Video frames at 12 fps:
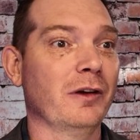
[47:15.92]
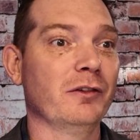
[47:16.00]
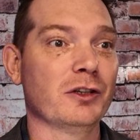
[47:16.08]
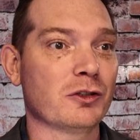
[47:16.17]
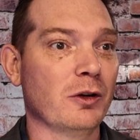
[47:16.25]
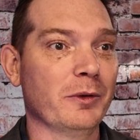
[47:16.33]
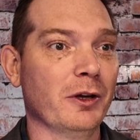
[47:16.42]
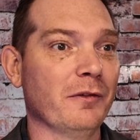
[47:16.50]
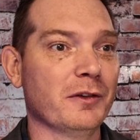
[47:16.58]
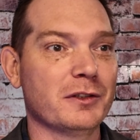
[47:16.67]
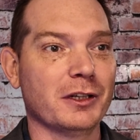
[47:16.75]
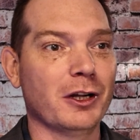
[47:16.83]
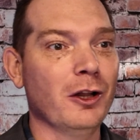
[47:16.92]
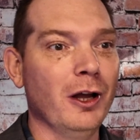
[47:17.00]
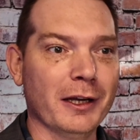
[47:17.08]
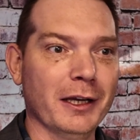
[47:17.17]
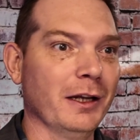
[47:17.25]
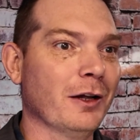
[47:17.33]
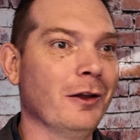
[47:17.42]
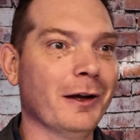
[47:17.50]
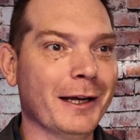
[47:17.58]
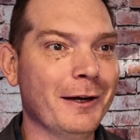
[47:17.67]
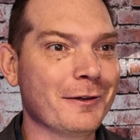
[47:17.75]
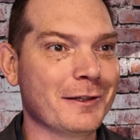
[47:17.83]
having you show up at the office and clock in and
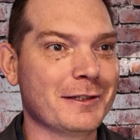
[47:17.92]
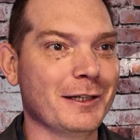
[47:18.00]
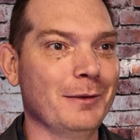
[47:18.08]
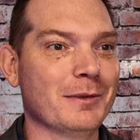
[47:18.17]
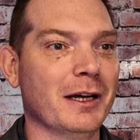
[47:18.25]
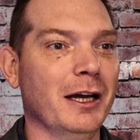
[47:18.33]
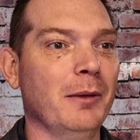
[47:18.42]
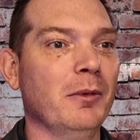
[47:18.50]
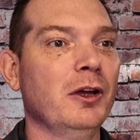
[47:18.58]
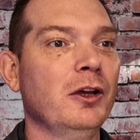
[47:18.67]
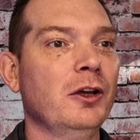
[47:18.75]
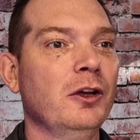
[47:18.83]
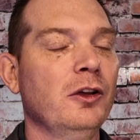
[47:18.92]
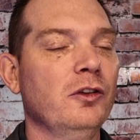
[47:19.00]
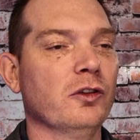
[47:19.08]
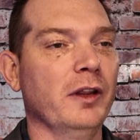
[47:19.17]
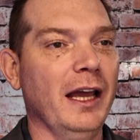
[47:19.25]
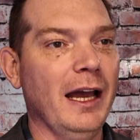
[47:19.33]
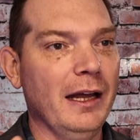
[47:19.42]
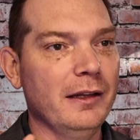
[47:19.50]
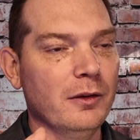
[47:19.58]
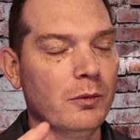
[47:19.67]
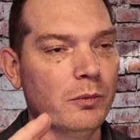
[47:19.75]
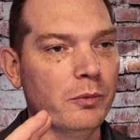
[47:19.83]
clock out at the same time. So they had
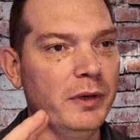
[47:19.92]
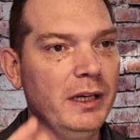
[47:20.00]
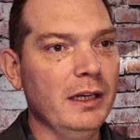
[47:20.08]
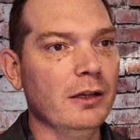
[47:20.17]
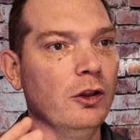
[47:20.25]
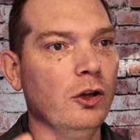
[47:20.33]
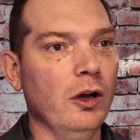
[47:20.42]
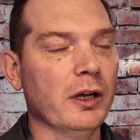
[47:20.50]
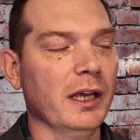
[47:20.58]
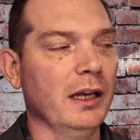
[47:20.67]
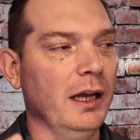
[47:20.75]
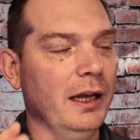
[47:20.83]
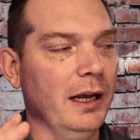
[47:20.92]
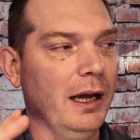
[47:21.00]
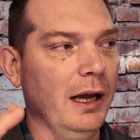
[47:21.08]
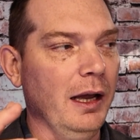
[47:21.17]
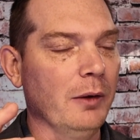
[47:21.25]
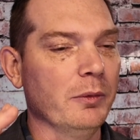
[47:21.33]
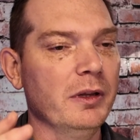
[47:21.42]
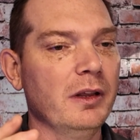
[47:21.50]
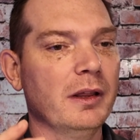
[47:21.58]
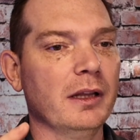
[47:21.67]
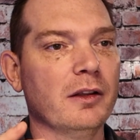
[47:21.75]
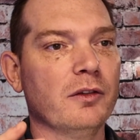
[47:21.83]
to re-look. And I really
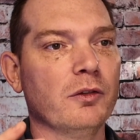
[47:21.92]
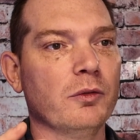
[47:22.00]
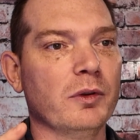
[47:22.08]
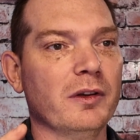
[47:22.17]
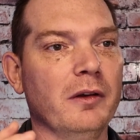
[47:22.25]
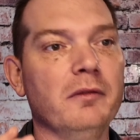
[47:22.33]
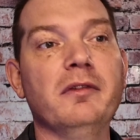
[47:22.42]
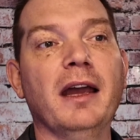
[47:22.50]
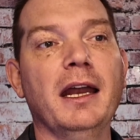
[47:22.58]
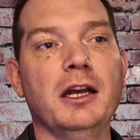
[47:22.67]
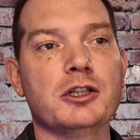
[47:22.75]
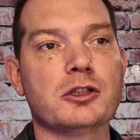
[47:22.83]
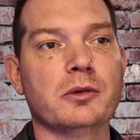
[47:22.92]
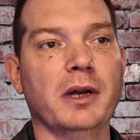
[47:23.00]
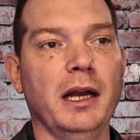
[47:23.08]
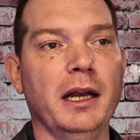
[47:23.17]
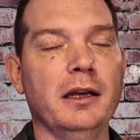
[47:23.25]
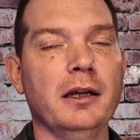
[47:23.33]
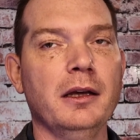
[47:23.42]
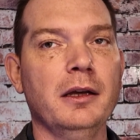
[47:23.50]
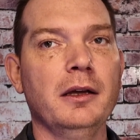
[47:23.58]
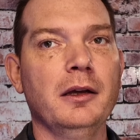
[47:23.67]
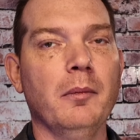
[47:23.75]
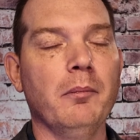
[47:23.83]
think that there was an advantage created
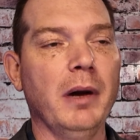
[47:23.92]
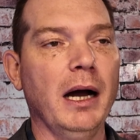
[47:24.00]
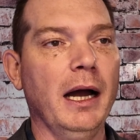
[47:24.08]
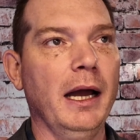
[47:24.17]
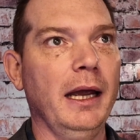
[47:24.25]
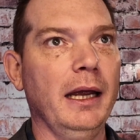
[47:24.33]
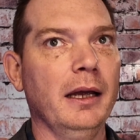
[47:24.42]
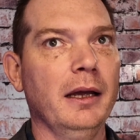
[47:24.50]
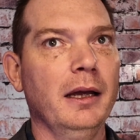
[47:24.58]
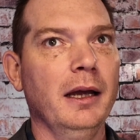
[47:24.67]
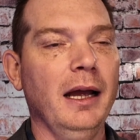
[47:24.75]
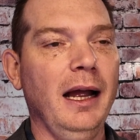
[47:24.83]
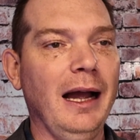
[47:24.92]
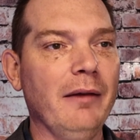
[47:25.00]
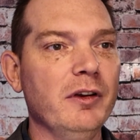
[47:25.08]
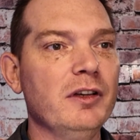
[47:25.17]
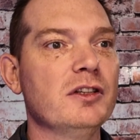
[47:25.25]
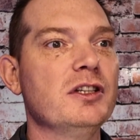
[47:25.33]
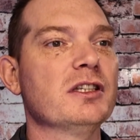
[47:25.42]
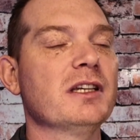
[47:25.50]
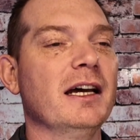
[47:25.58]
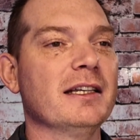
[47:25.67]
by having to just